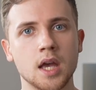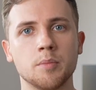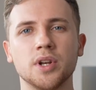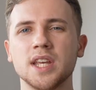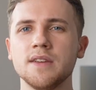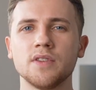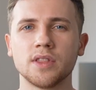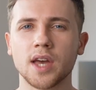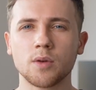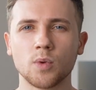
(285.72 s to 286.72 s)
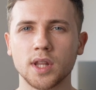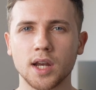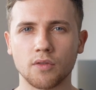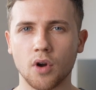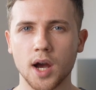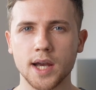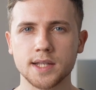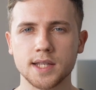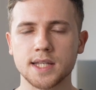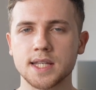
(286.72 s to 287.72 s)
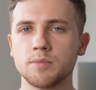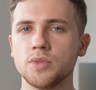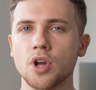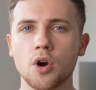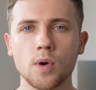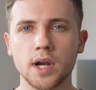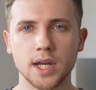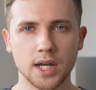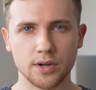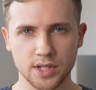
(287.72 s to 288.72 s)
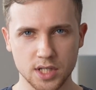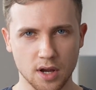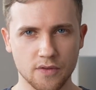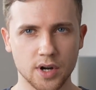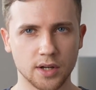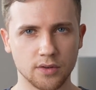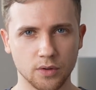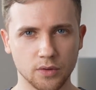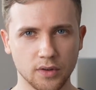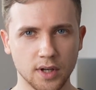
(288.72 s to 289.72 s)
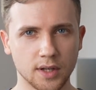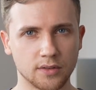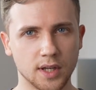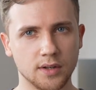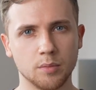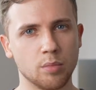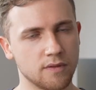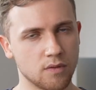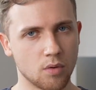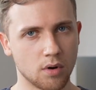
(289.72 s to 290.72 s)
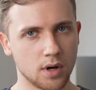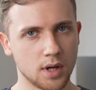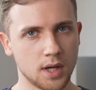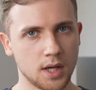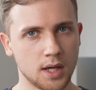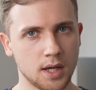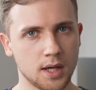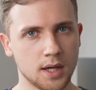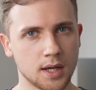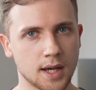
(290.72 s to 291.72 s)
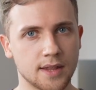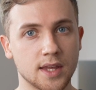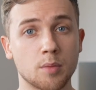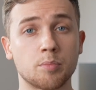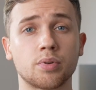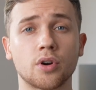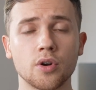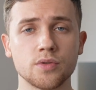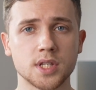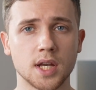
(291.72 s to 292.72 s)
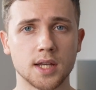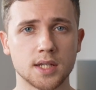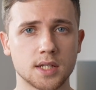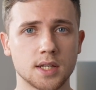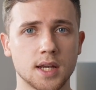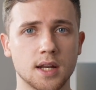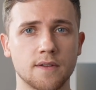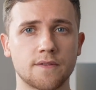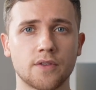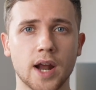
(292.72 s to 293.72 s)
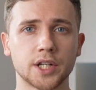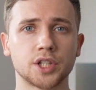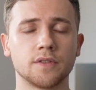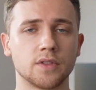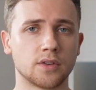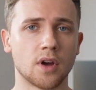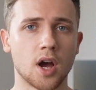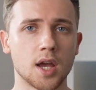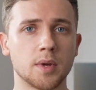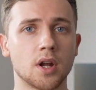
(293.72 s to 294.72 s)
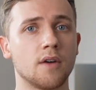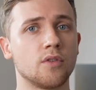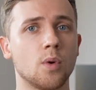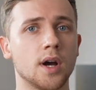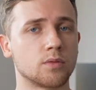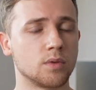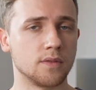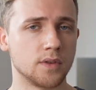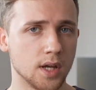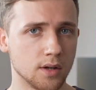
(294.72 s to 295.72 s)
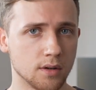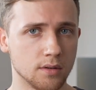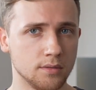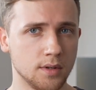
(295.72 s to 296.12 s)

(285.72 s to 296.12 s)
But even then, when they arise, they seem nowhere near as suffering-inducing as they did before. And they are processed in a fraction of the time it otherwise would have taken.